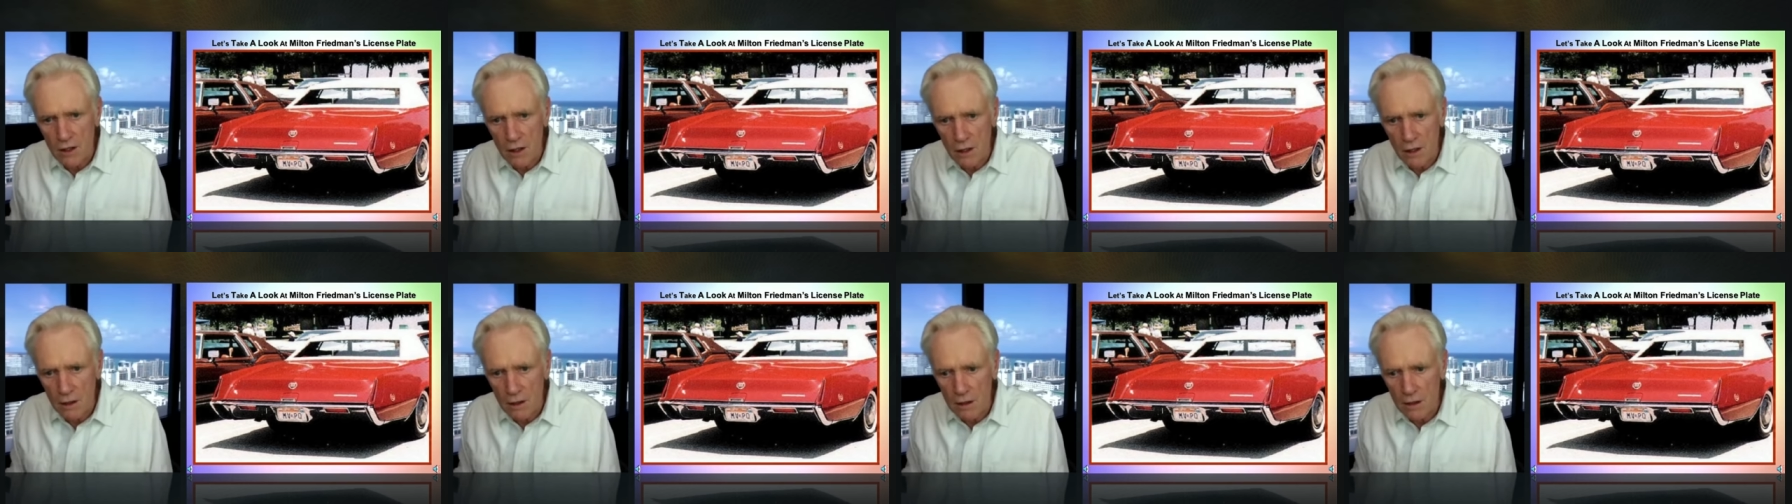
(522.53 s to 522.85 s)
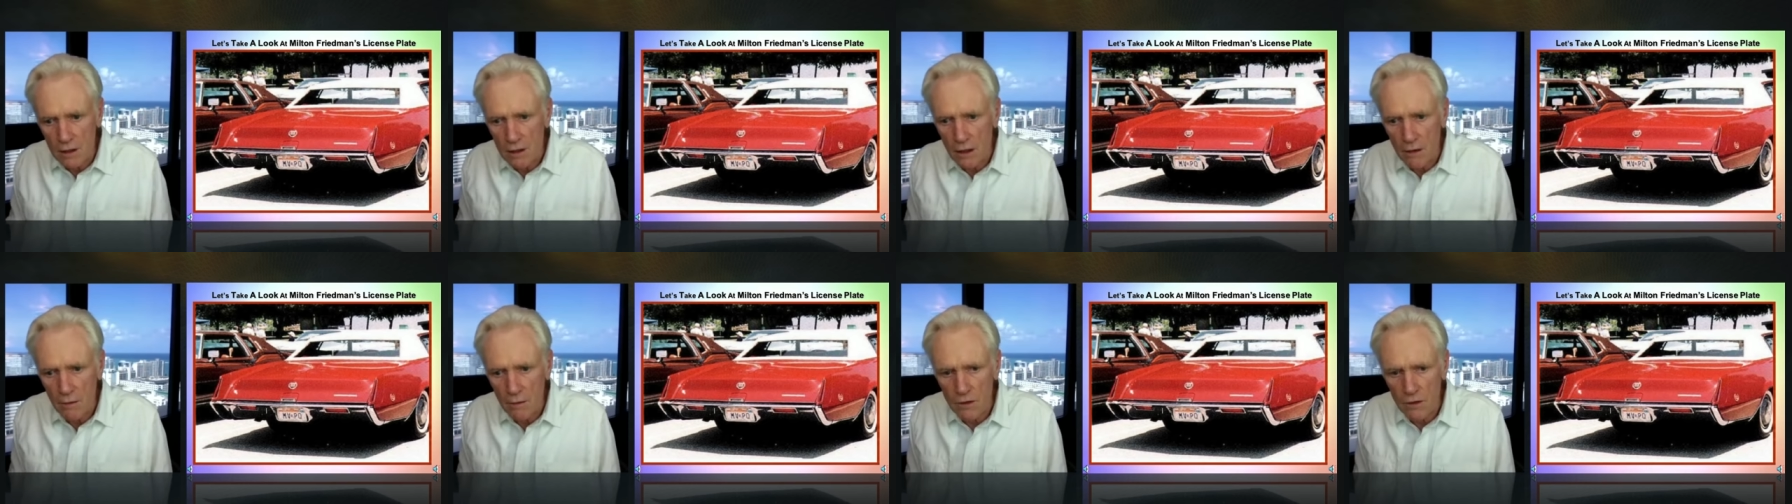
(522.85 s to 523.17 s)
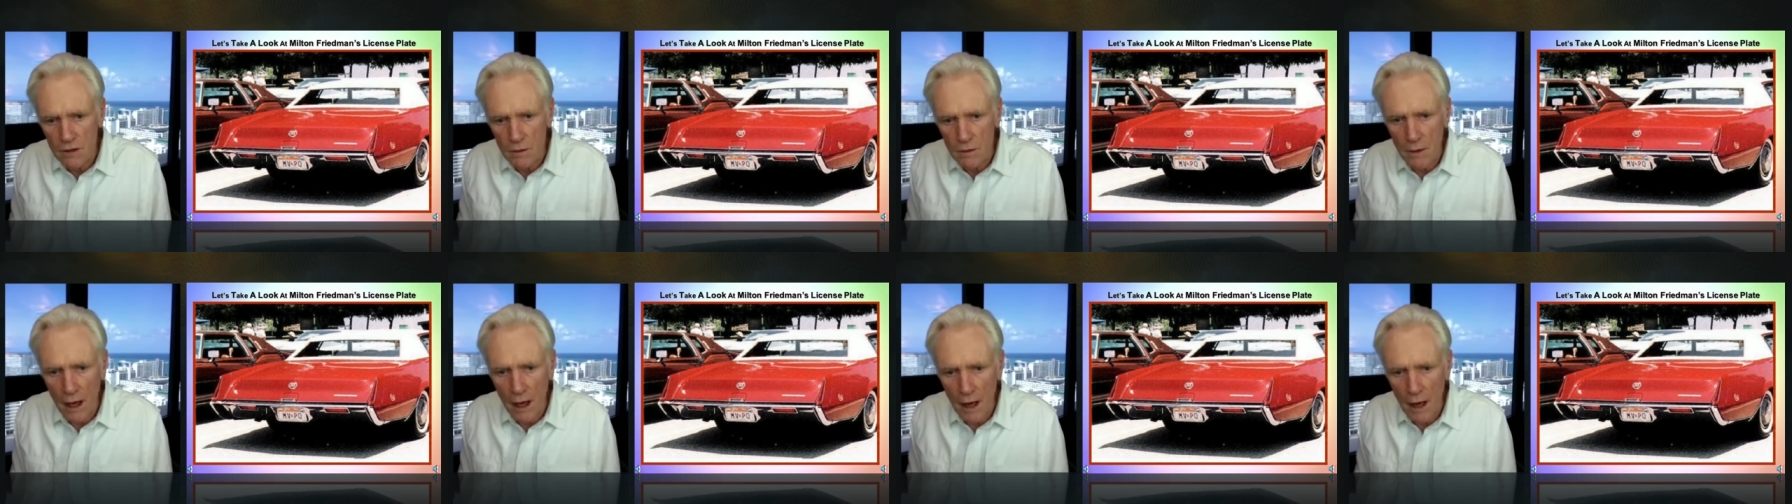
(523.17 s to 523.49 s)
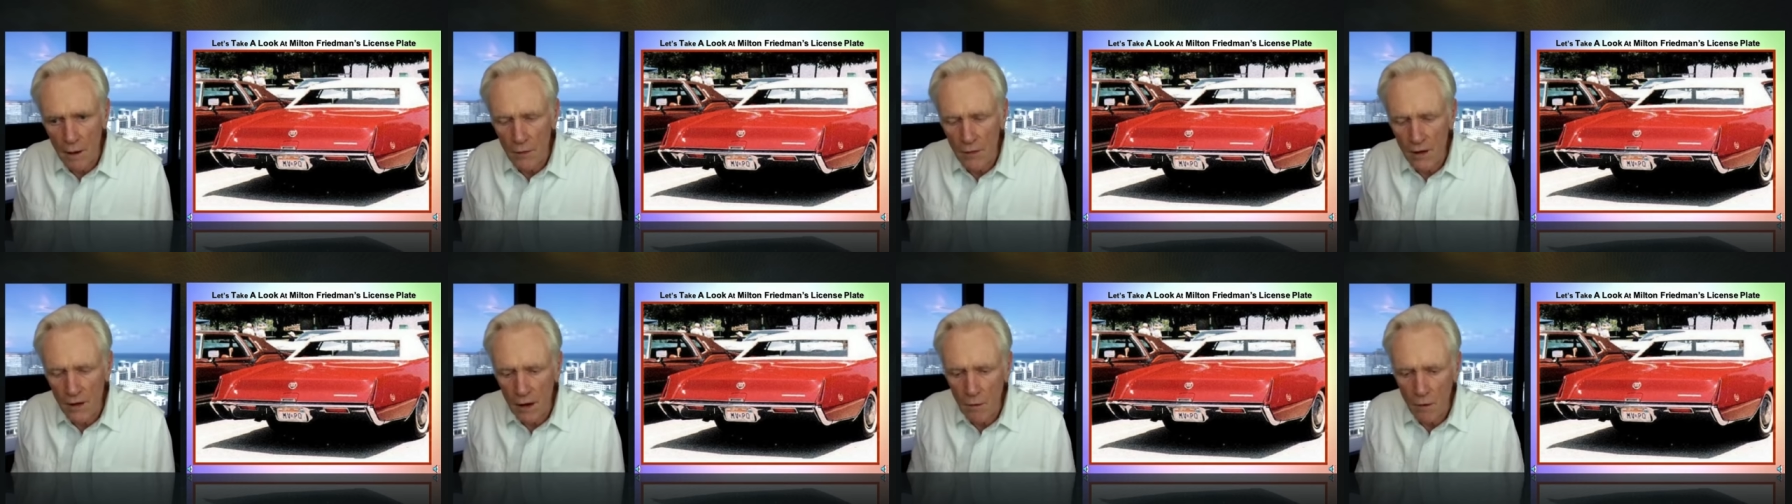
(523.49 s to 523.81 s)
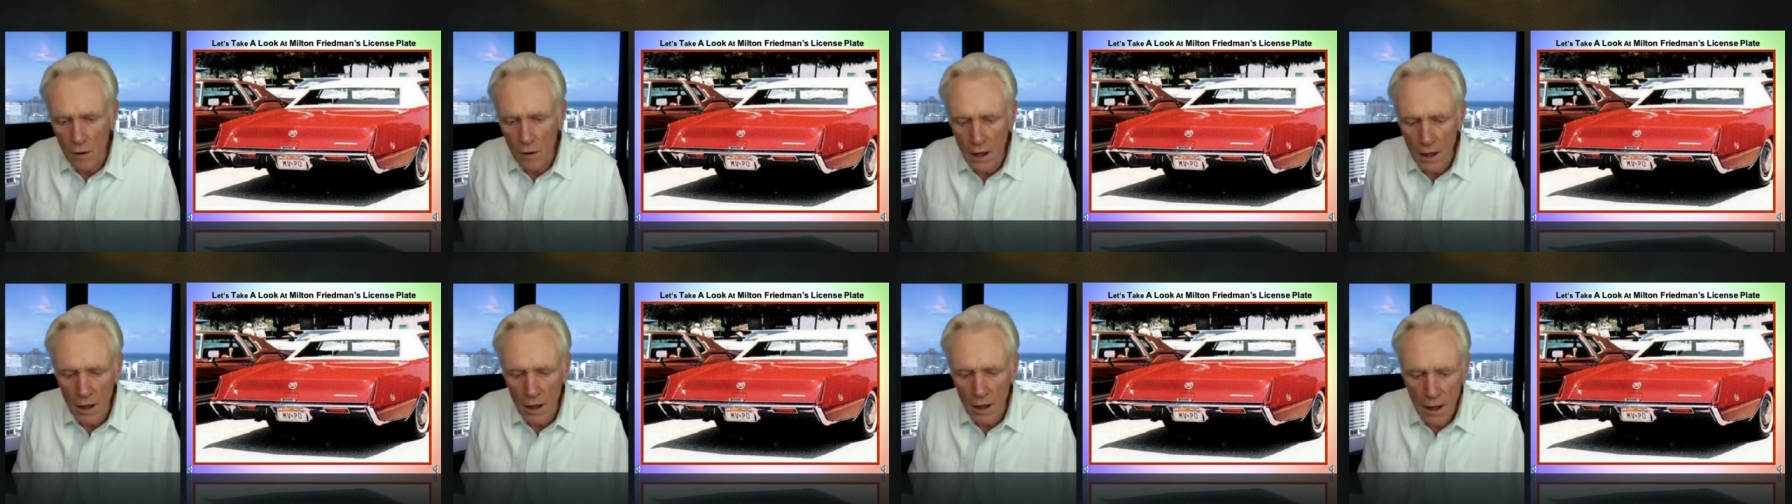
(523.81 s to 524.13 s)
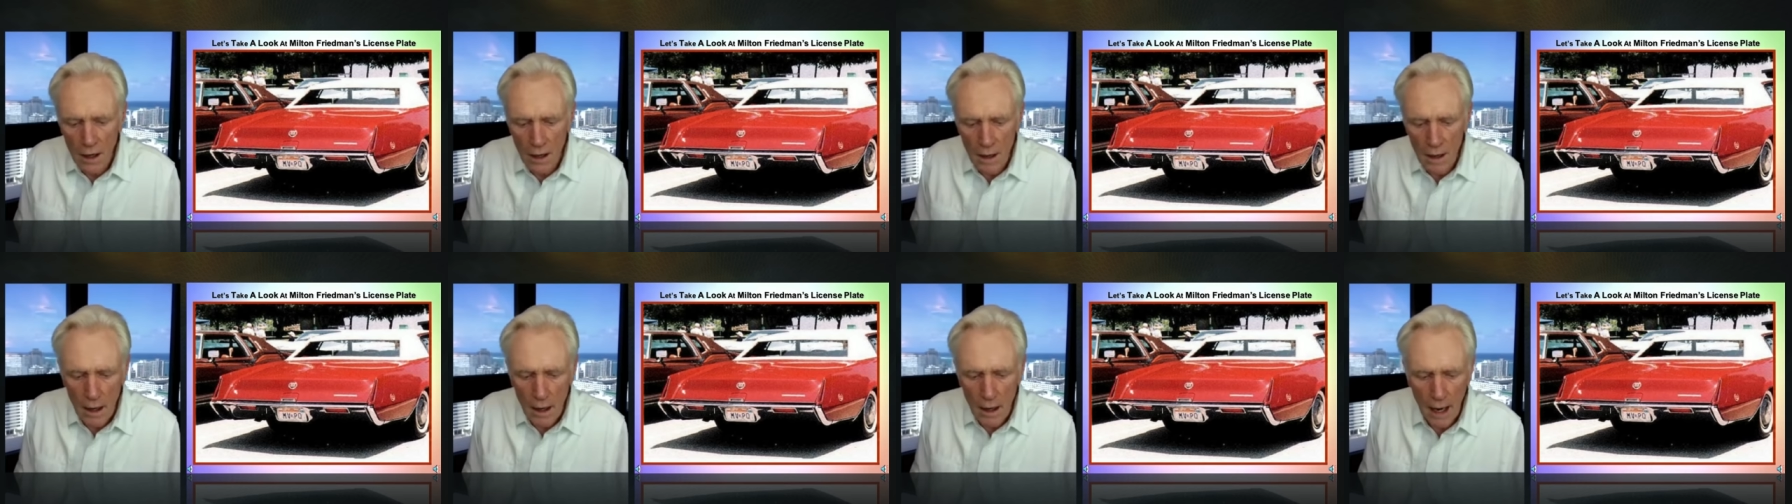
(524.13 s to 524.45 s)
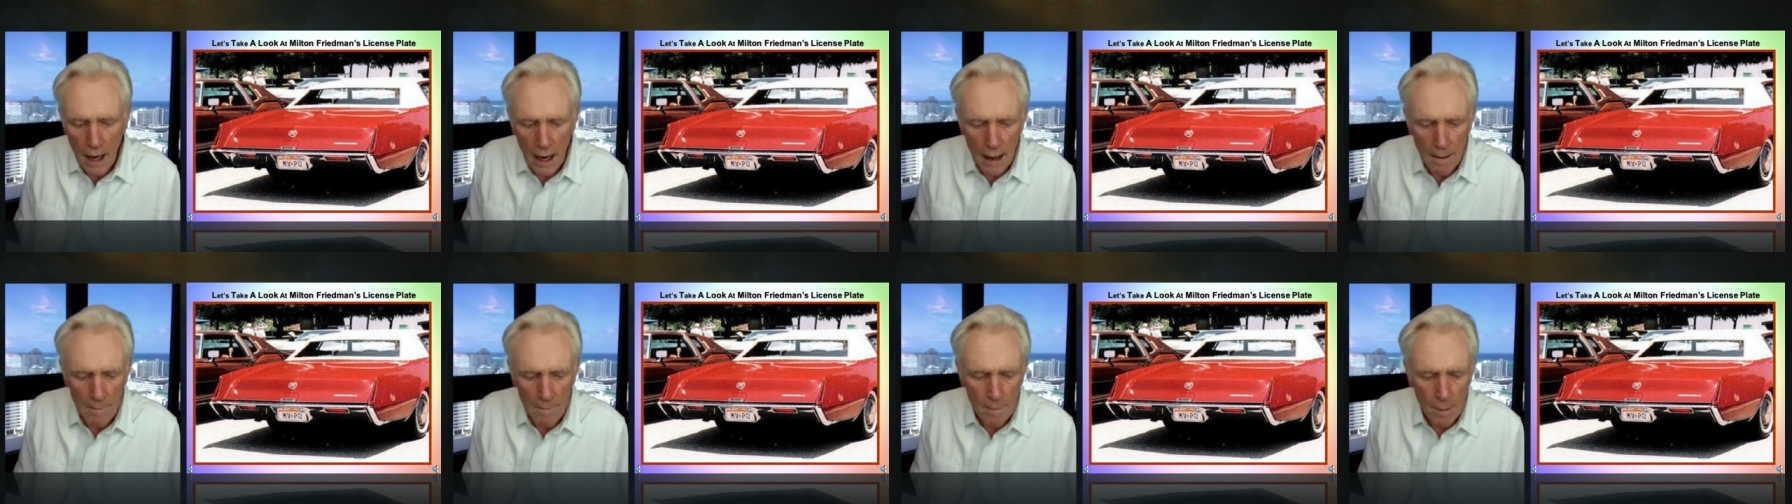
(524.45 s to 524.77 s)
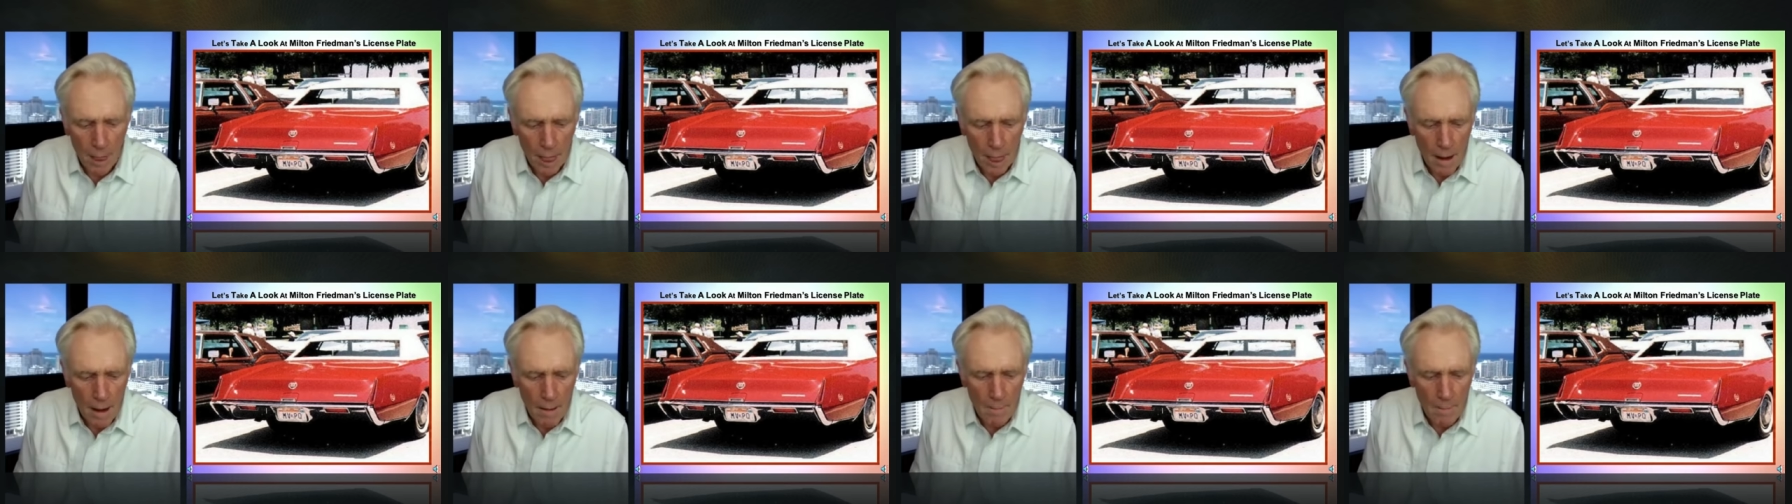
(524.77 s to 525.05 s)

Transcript: There, there was there, there were um,